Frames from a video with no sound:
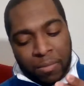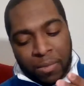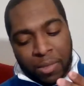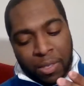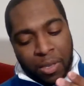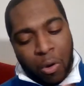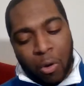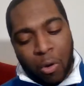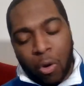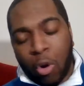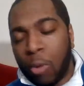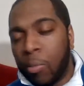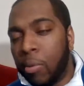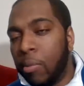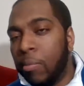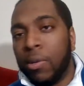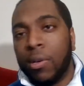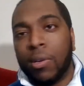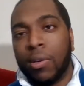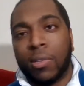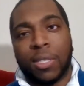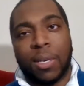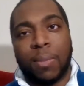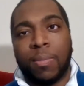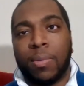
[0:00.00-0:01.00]
horrible
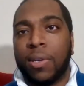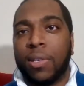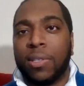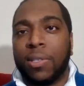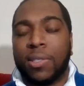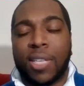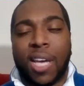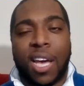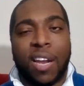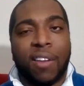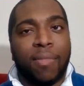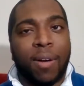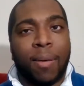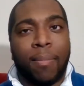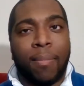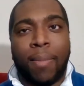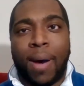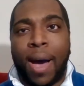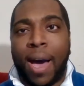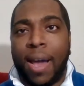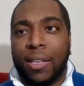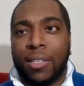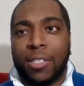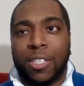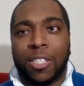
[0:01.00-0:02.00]
meals I put inside of my
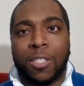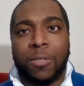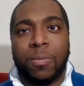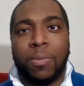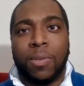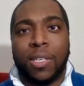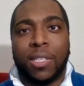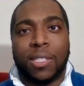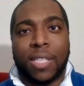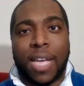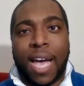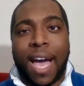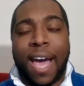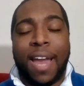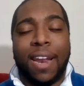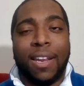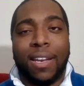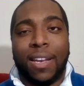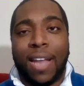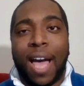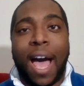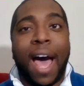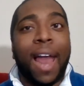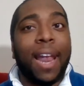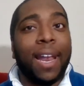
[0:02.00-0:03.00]
body just because
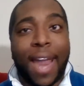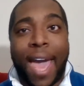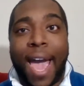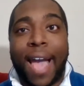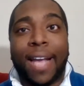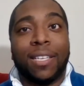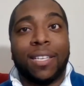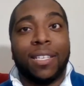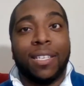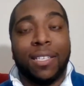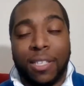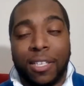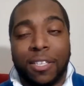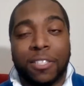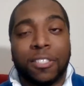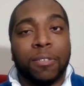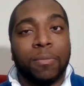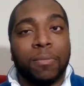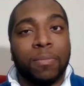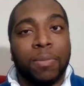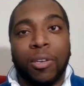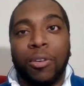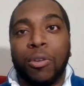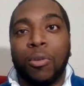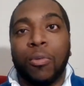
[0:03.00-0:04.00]
I lacked
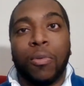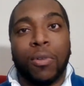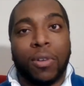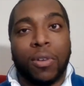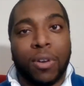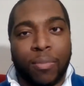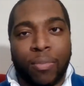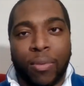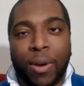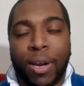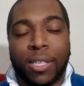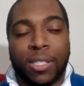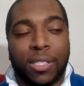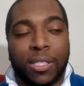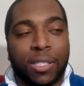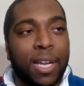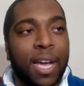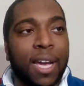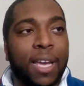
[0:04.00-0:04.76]
discipline during depression.